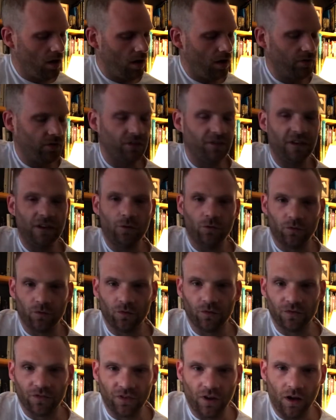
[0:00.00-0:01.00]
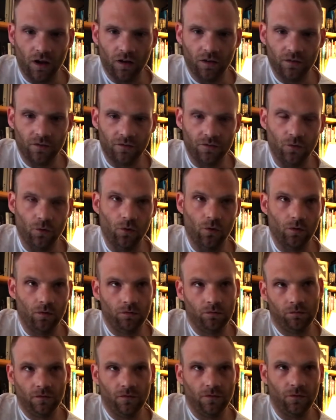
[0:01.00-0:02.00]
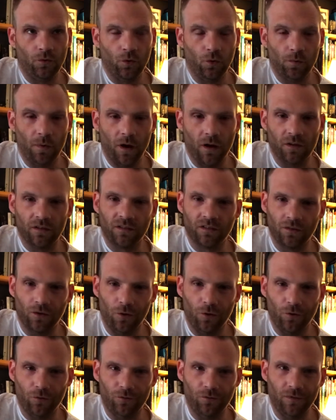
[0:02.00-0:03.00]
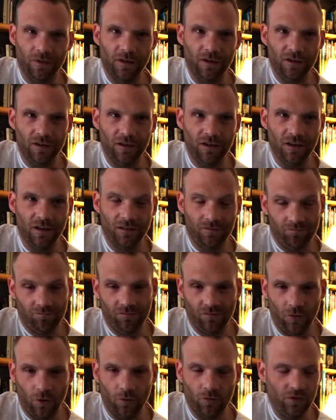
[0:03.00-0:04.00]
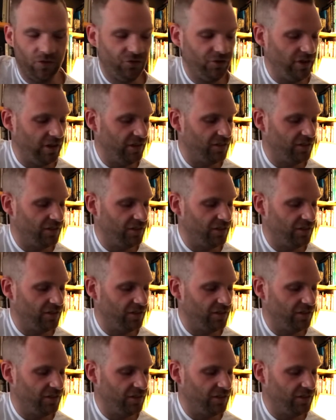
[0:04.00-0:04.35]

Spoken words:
The sequence will start for 4 bars on the G.